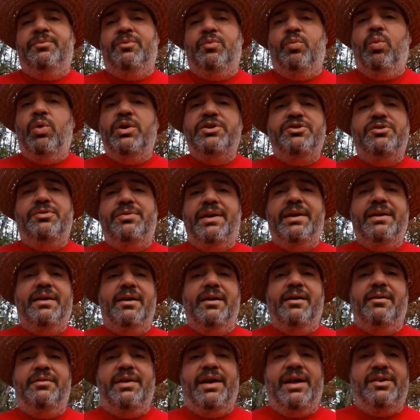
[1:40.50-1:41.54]
what you think
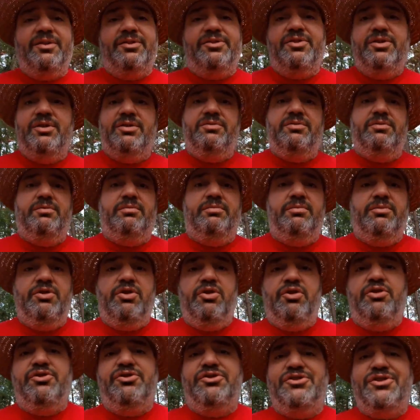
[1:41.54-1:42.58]
of as
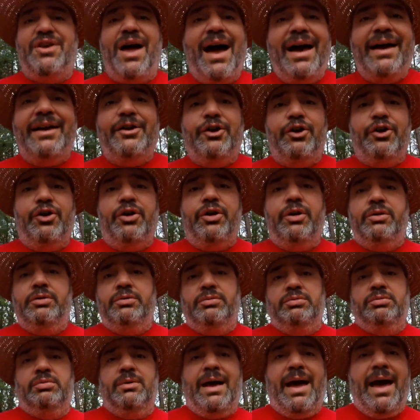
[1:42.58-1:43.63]
your cider
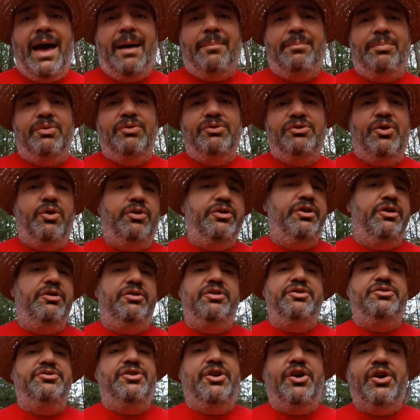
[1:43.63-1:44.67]
apples or your
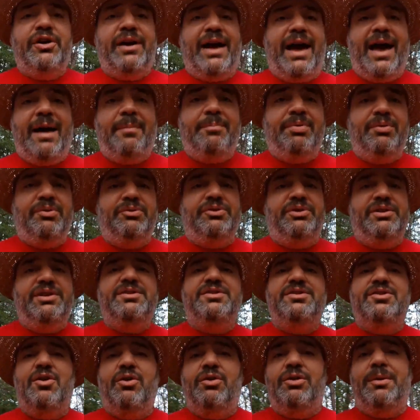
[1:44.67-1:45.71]
dessert apples. This
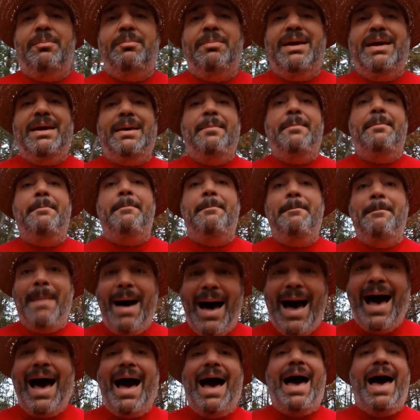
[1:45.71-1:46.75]
is going to be
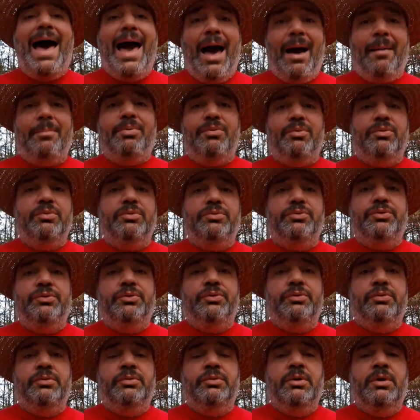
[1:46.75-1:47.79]
my apples.
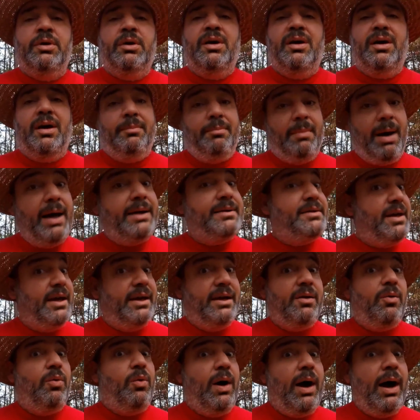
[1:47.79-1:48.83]
It might
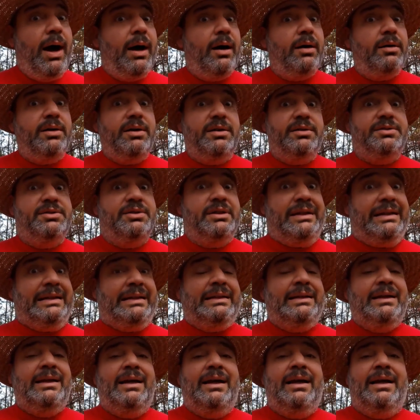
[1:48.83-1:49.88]
take a while, because
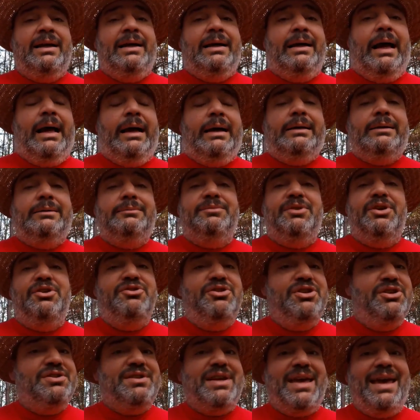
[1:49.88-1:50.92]
you
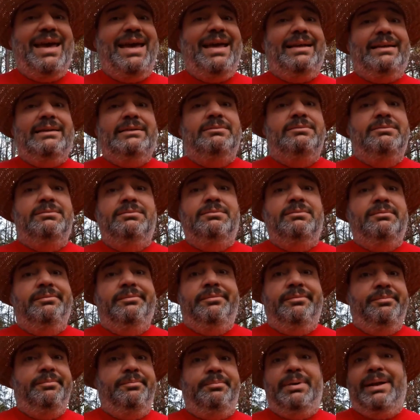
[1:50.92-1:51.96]
just can't
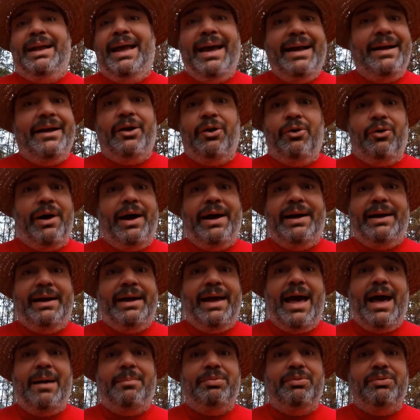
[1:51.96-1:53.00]
plant a
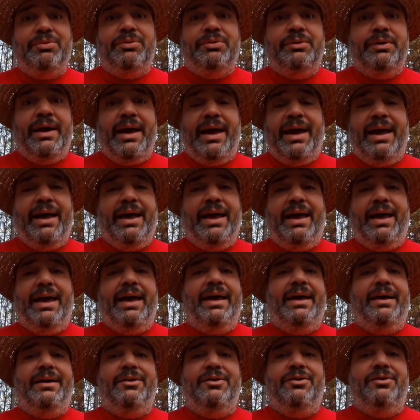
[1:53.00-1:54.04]
granny apple
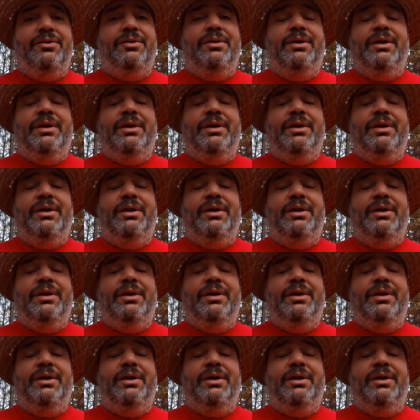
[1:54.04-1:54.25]
and